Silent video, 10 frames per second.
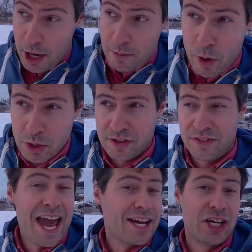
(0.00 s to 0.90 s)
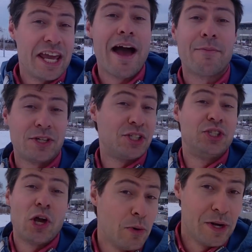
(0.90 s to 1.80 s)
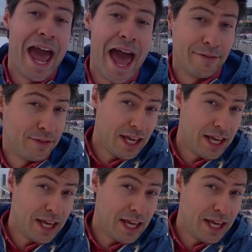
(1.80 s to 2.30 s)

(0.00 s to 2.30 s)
most of the action cameras don't have.